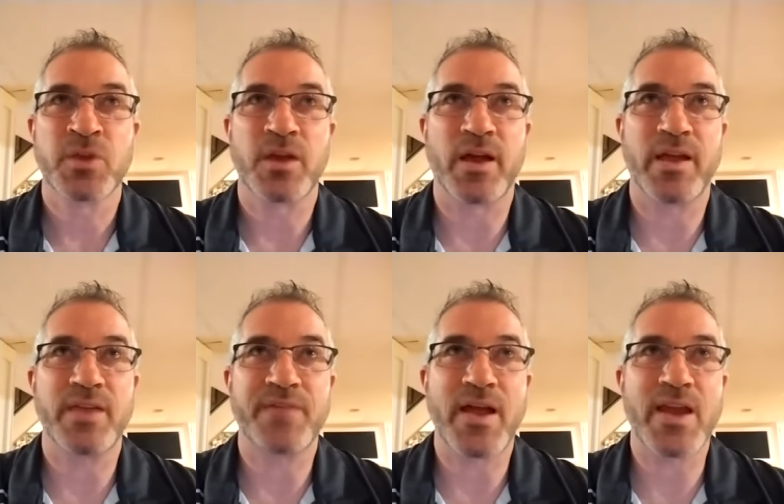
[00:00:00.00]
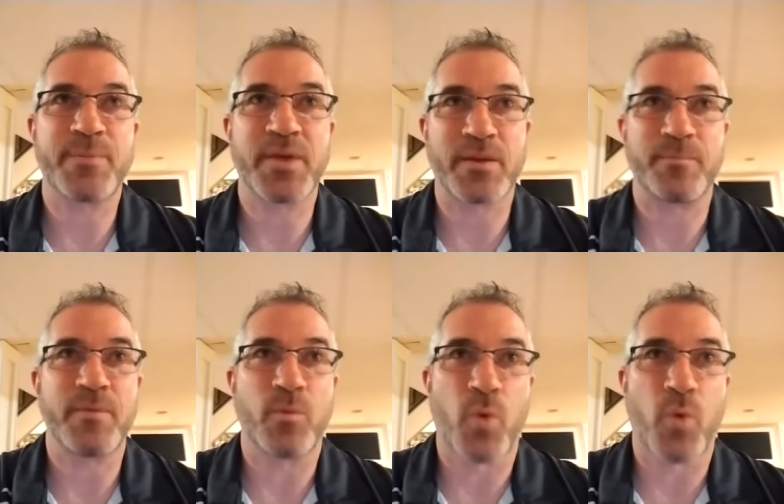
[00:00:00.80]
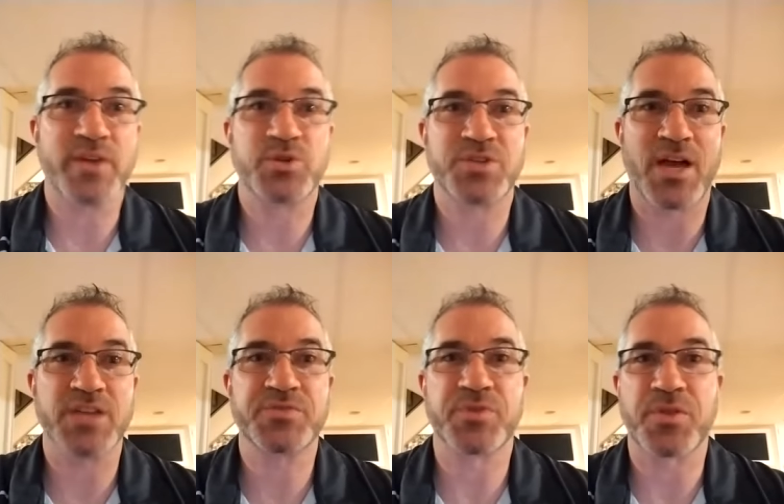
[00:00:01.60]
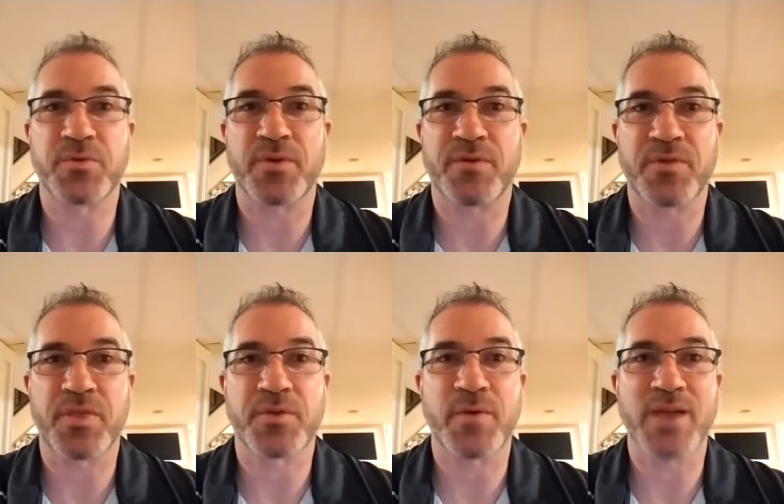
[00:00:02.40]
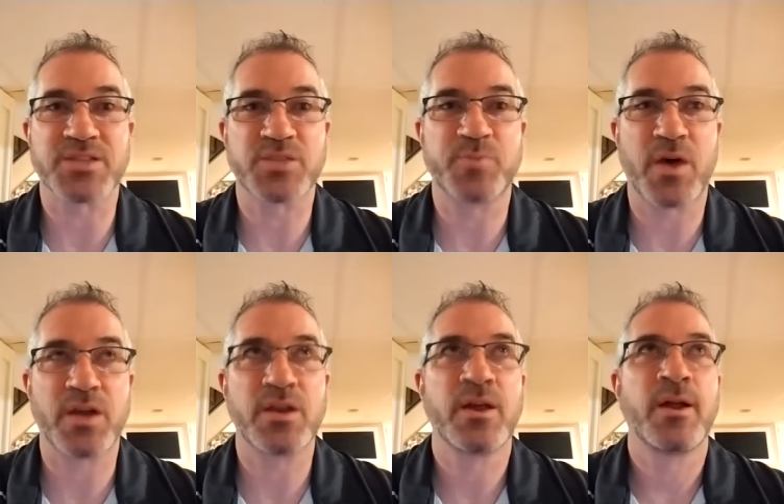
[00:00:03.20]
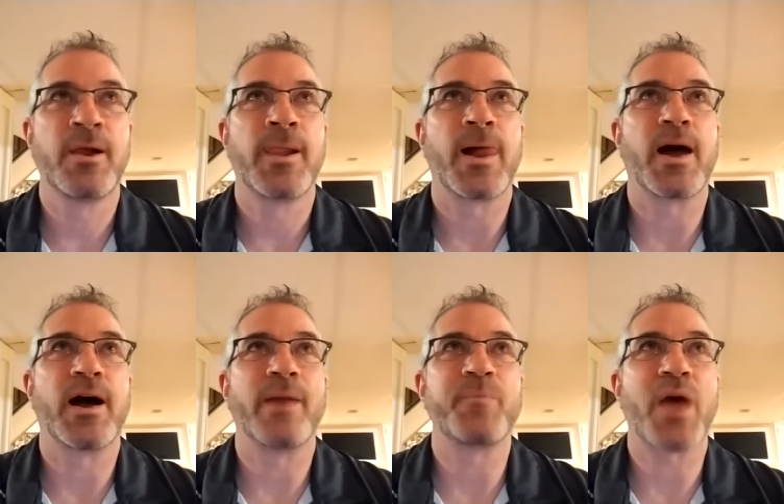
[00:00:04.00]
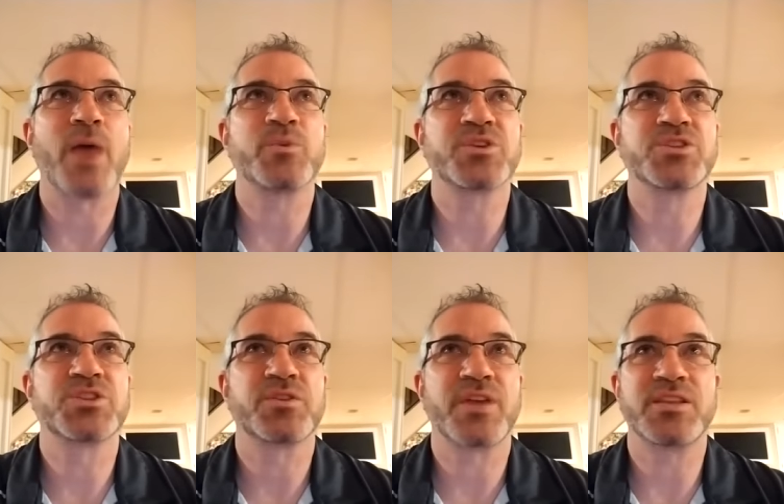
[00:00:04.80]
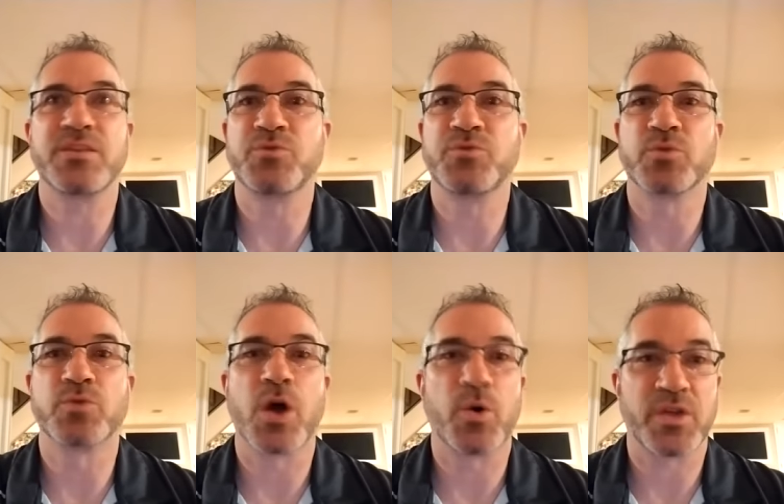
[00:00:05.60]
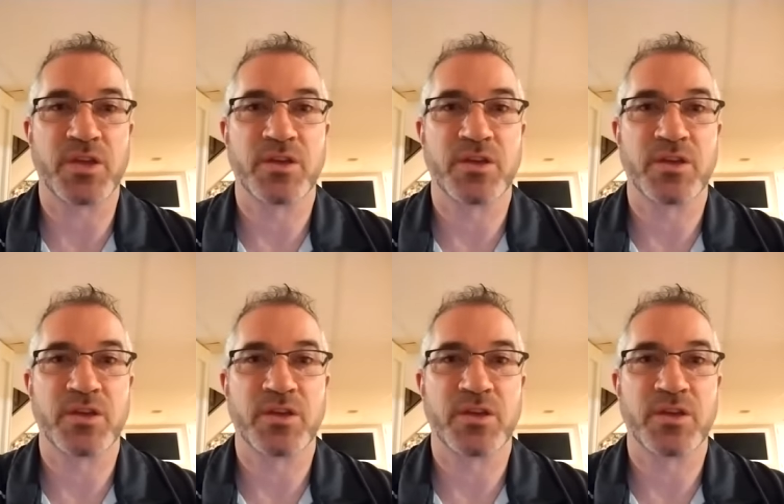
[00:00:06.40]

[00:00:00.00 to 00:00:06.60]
uh, if I had to pick up one exercise for the, for the thoracic spine, um, I would consider the idea of doing rowing.